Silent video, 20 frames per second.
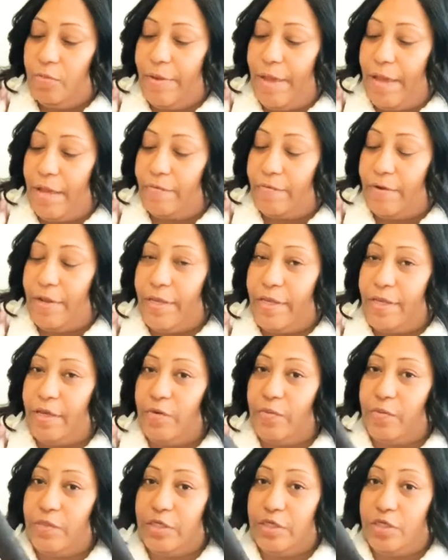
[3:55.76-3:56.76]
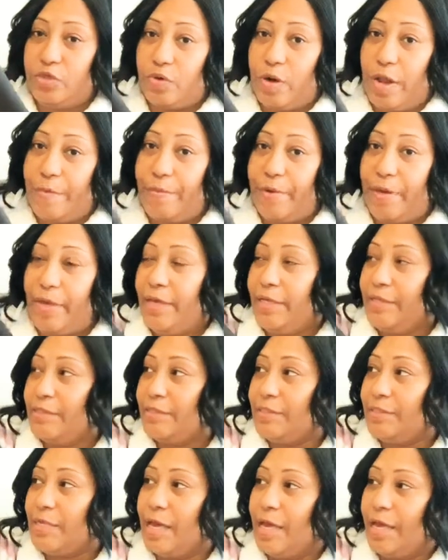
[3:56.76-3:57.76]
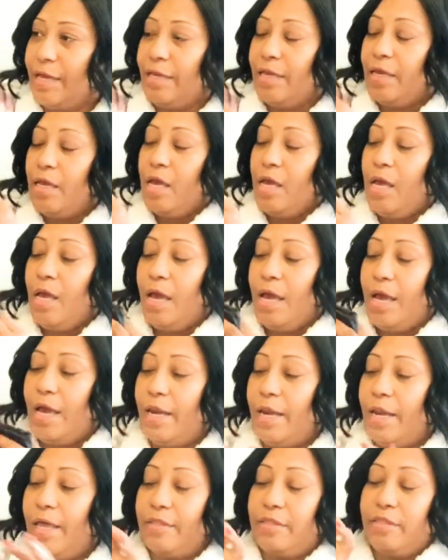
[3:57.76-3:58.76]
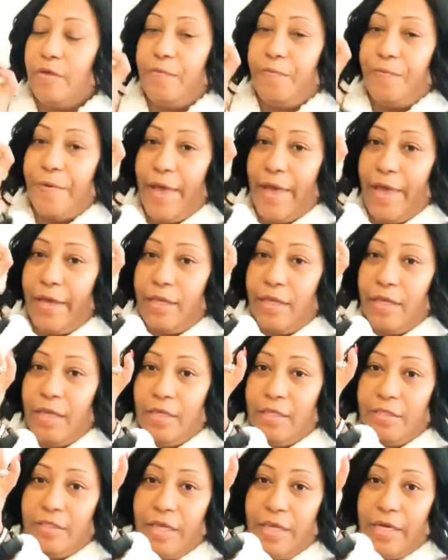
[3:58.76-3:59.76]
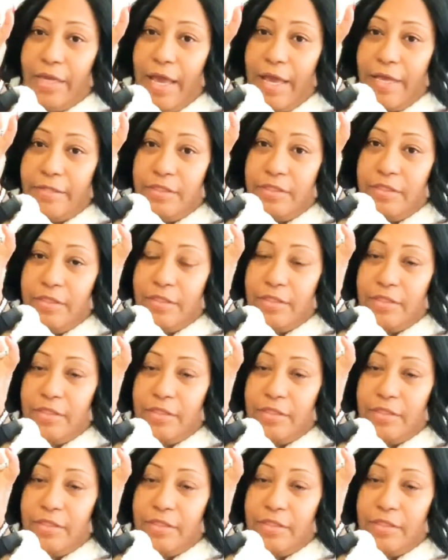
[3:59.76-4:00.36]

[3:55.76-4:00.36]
bag here with the tripod inside. I like the fact that it has this